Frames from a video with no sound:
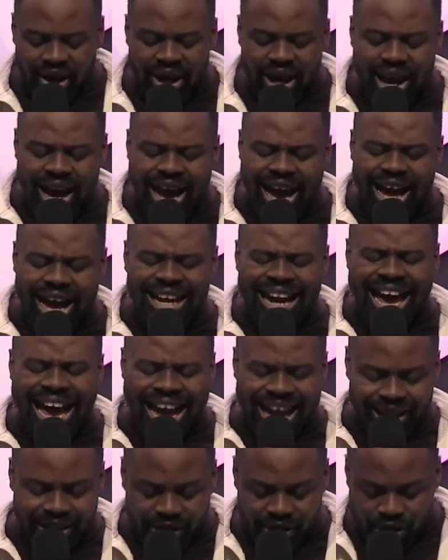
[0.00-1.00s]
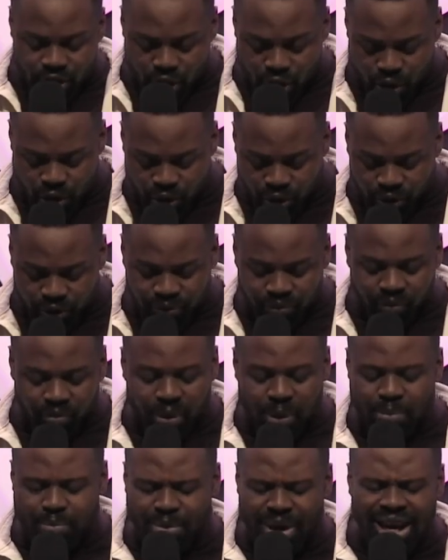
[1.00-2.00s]
will and know, I know, and
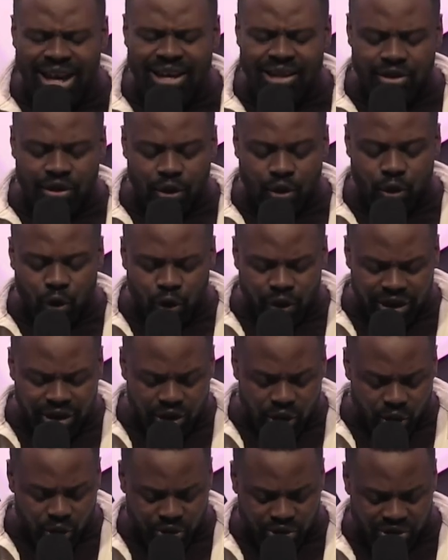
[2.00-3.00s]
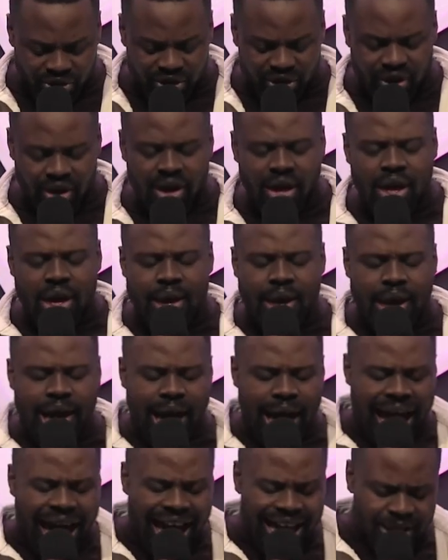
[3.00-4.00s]
I by, know the Holy Ghost, by the Holy Ghost
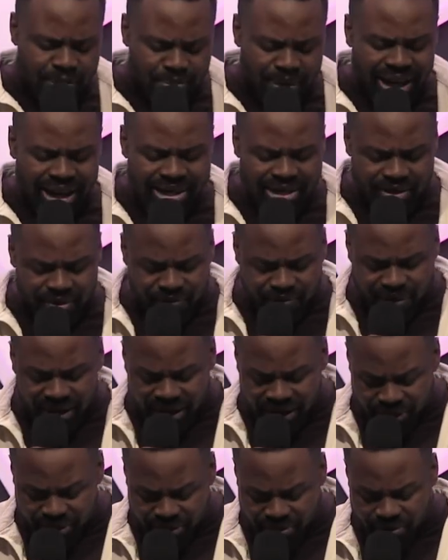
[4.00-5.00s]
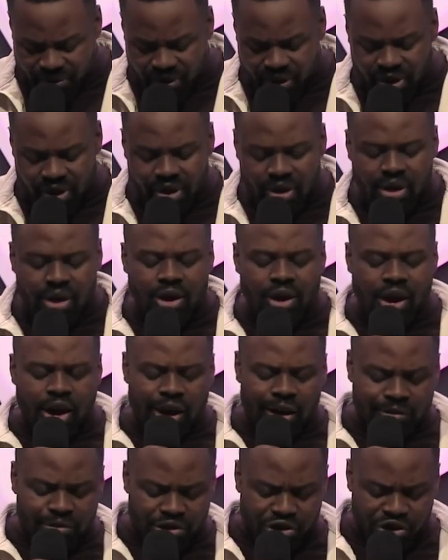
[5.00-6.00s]
and by the faith, by the faith
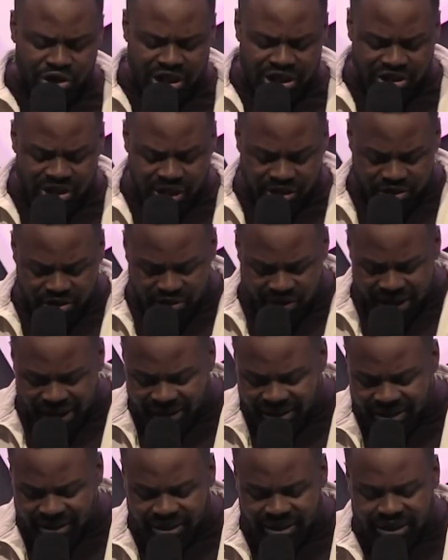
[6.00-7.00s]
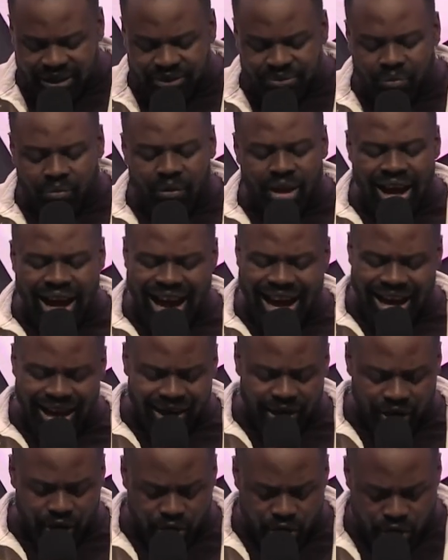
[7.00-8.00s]
of, Jesus Christ, of Jesus Christ. I
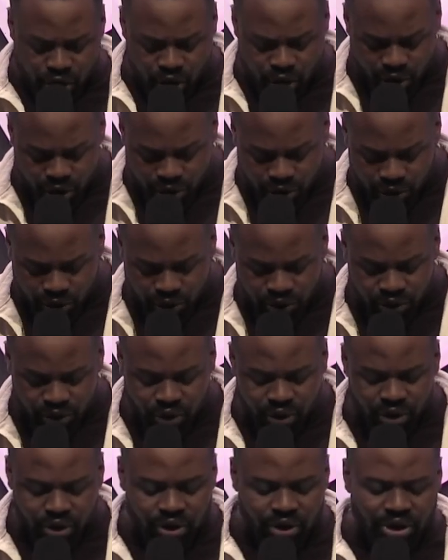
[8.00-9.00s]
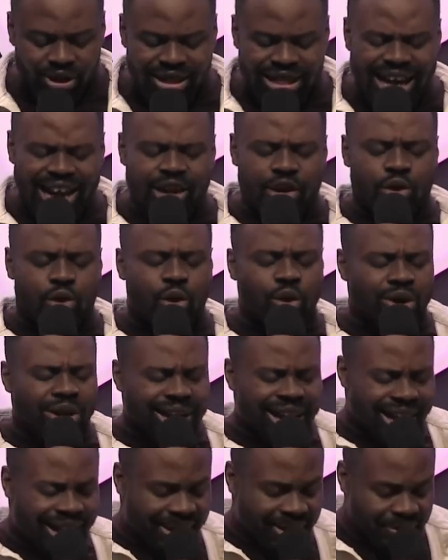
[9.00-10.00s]
know, I know that your
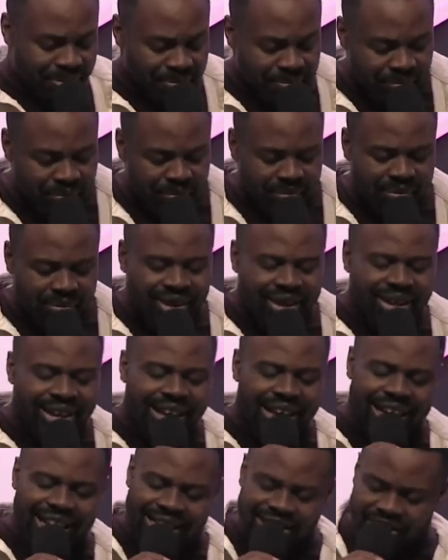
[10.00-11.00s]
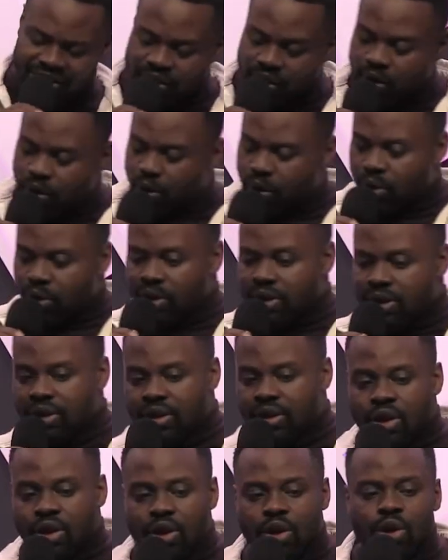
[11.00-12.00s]
name, that your name is the Lord.
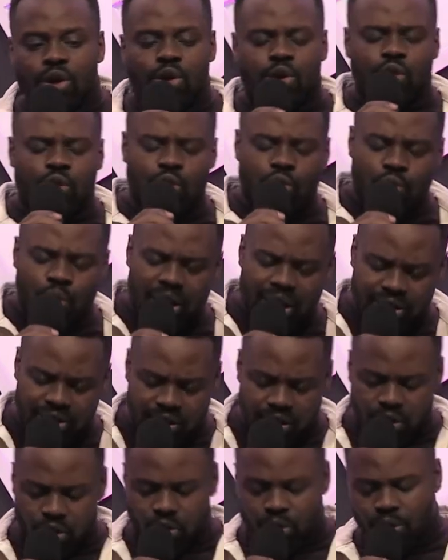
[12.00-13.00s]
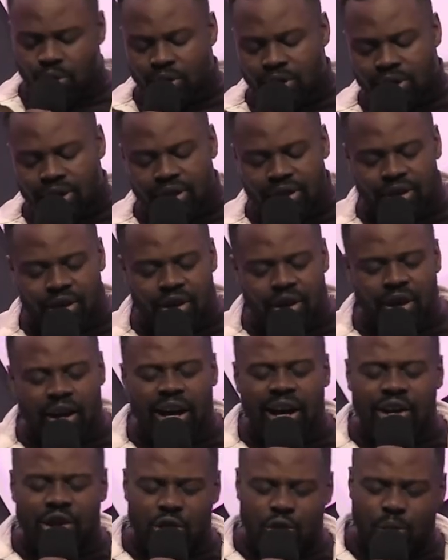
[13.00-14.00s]
You are the Lord. You are,
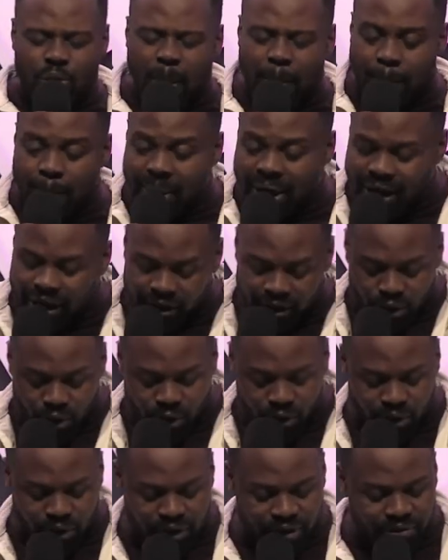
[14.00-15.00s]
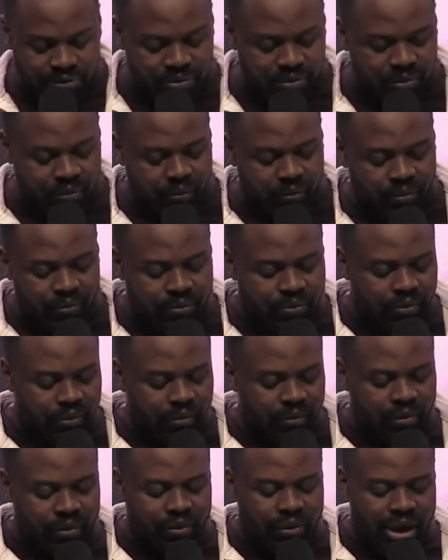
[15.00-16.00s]
and you Lord. are my Lord. And you are my
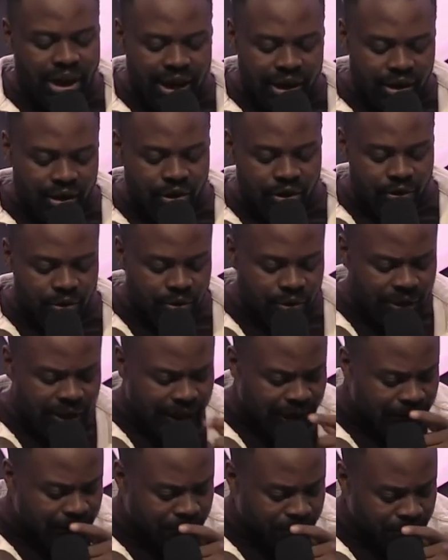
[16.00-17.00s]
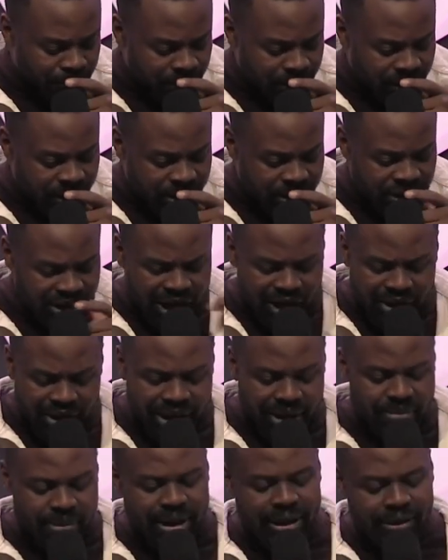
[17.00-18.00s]
Lord. Hallelujah. Hallelujah. Shout
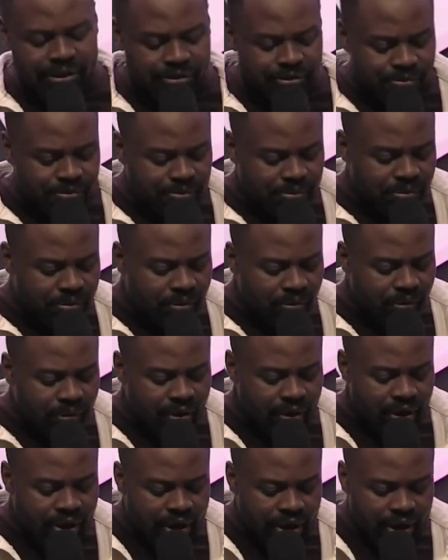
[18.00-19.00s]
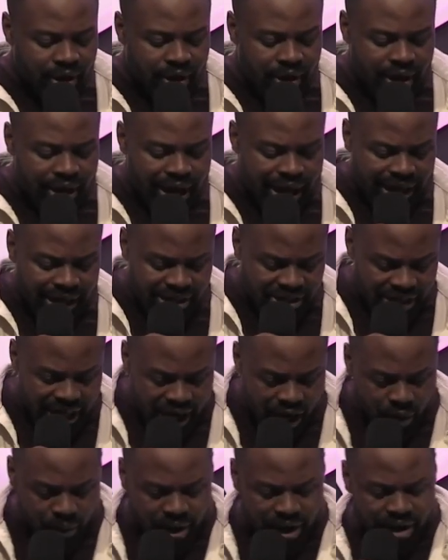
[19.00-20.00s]
amen. Amen. And
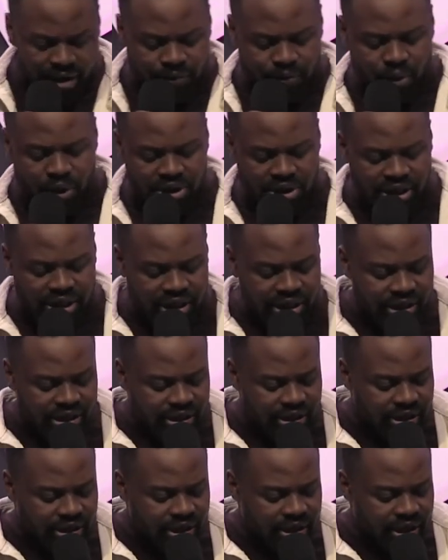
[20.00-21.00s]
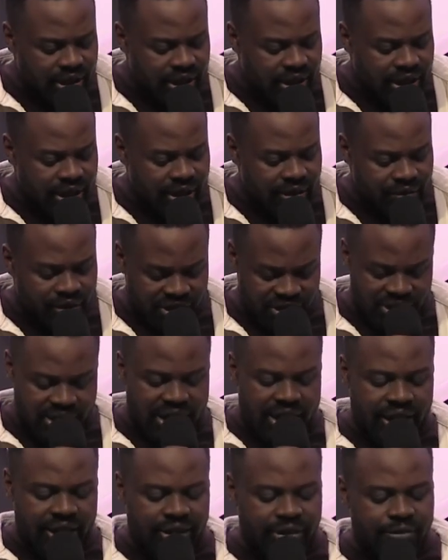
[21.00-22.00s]
Zechariah 14, uh, verse
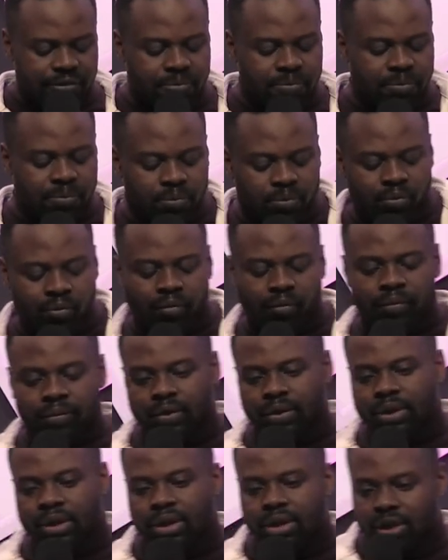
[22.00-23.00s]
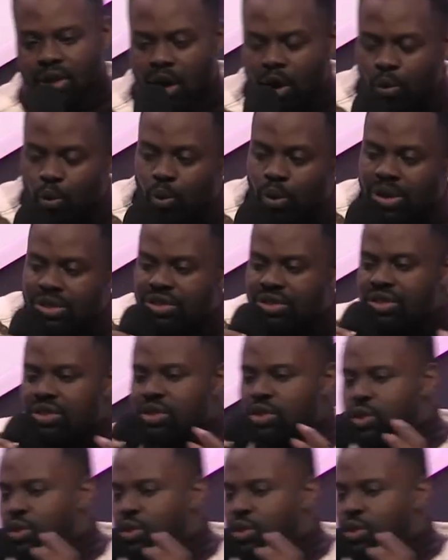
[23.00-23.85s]
9. God wants you